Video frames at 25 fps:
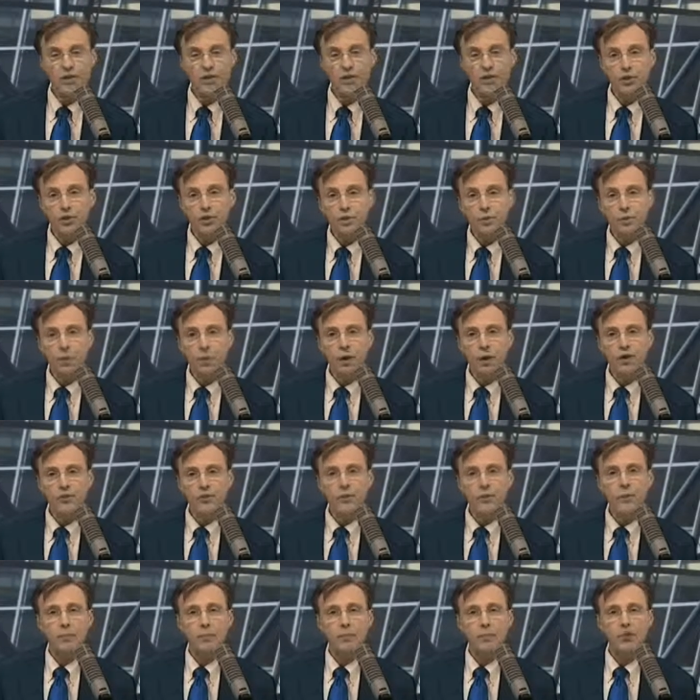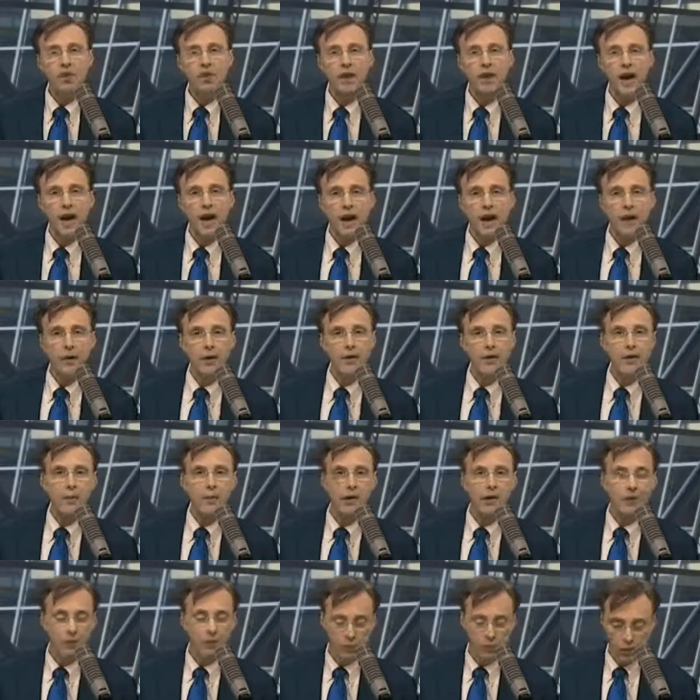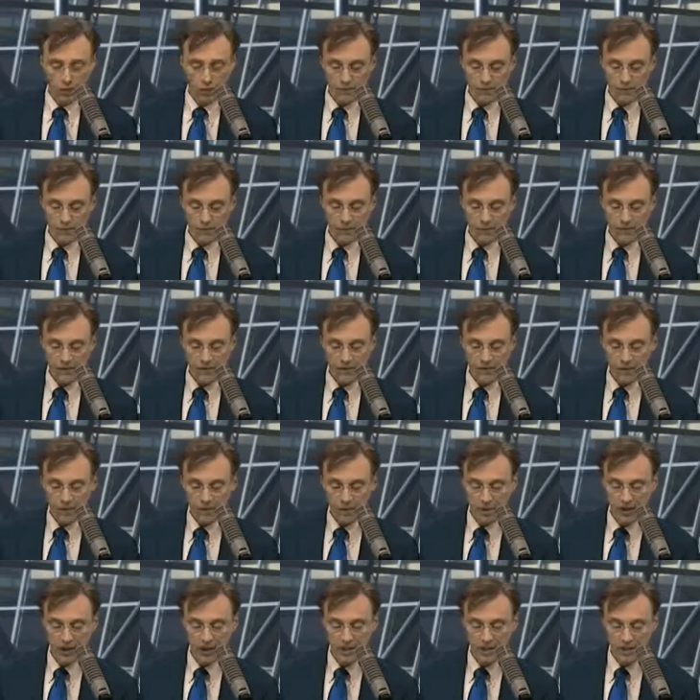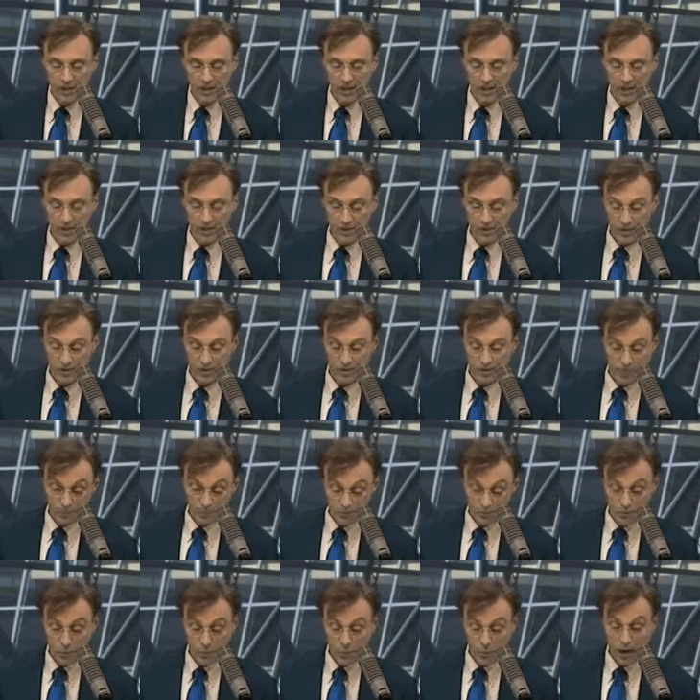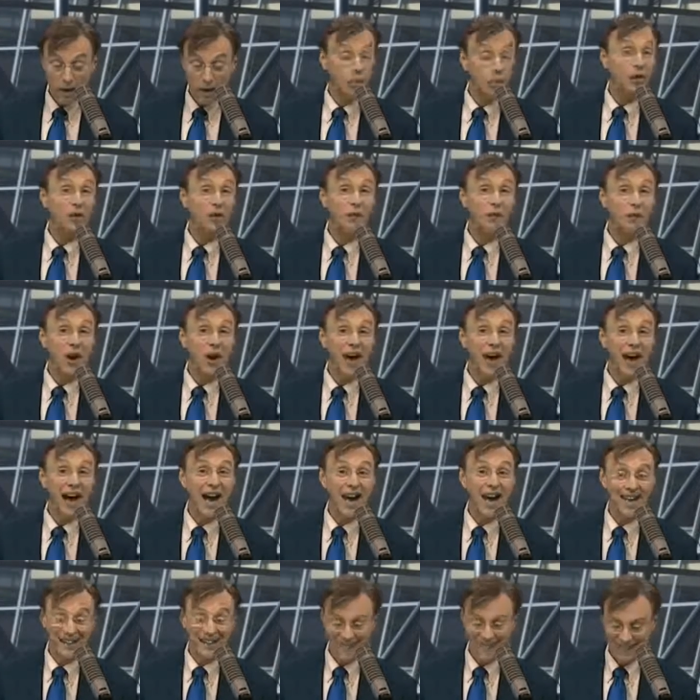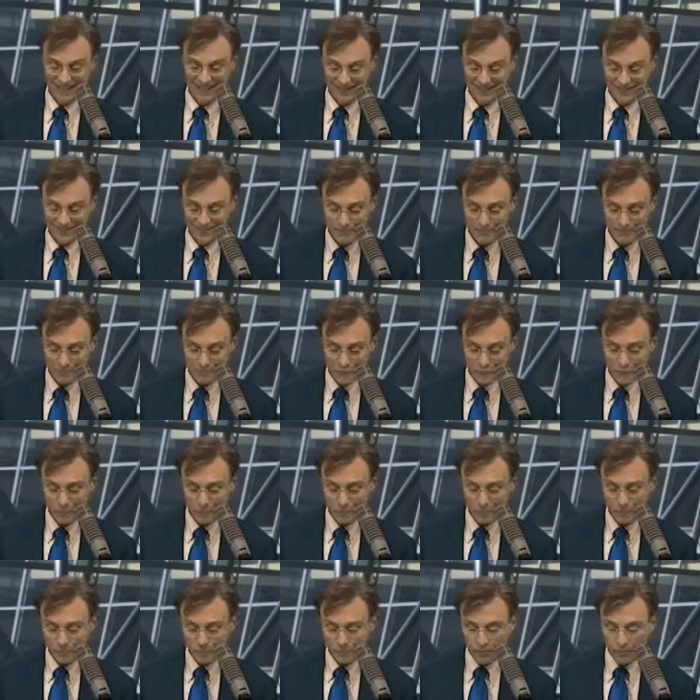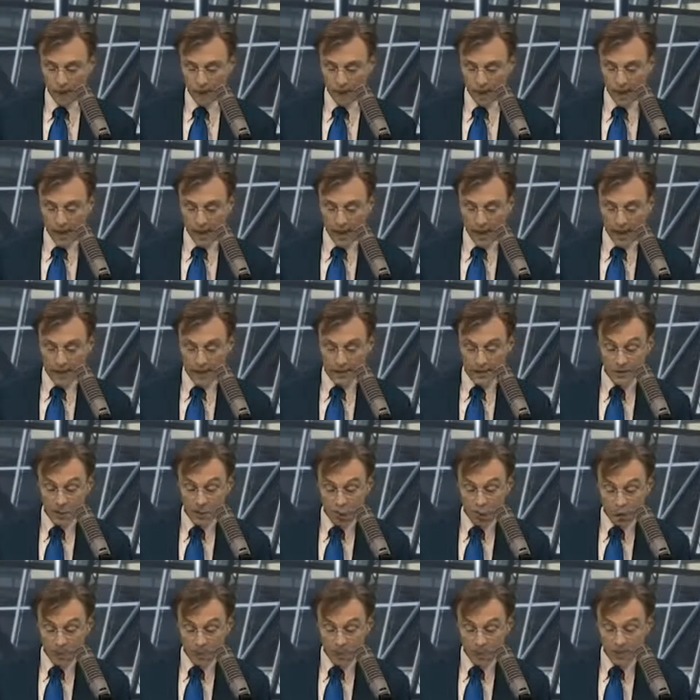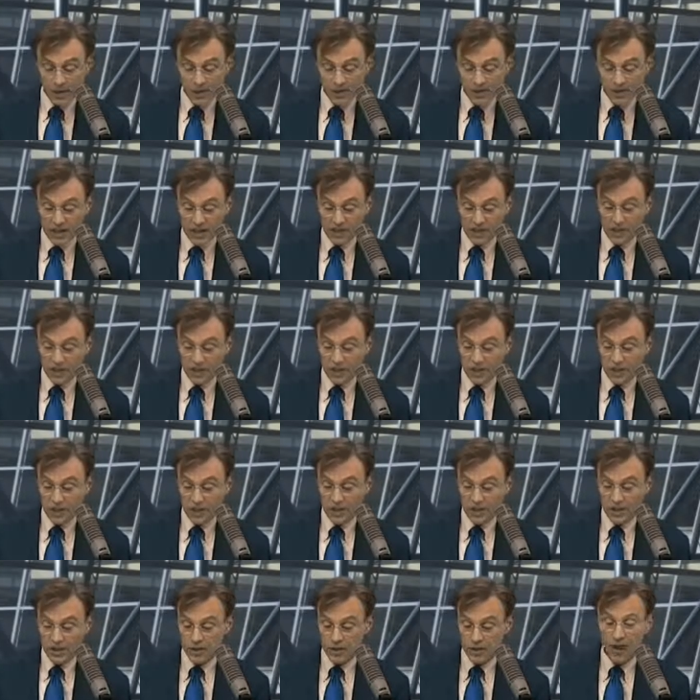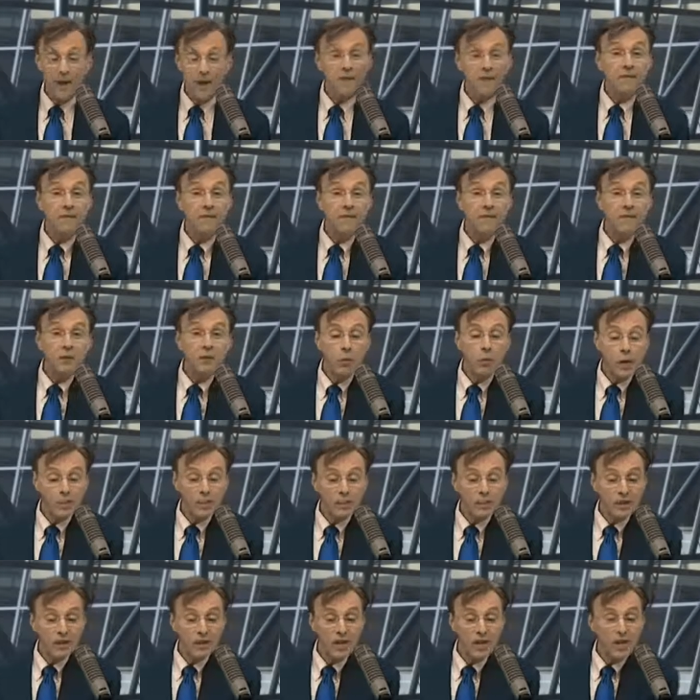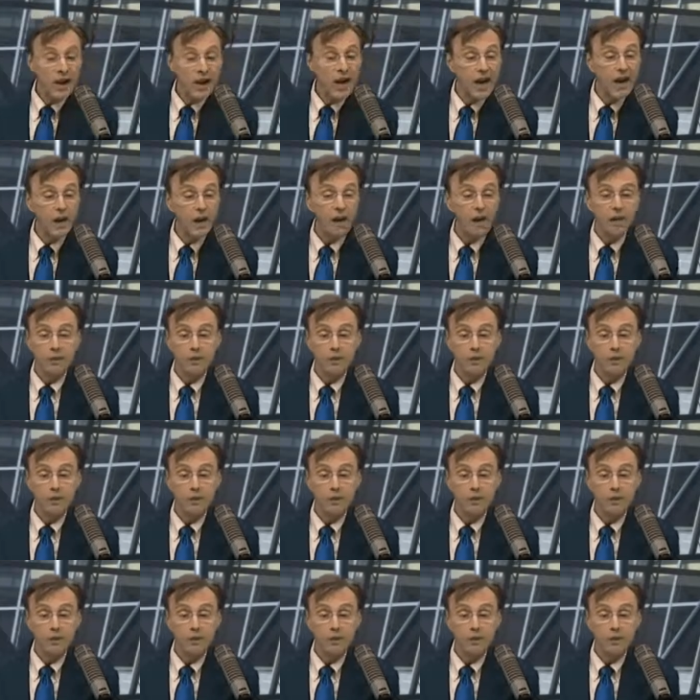Poverty is two point three percent higher in the right-to-work for, for less states. I wonder why. And workplace deaths and injuries, fifty-one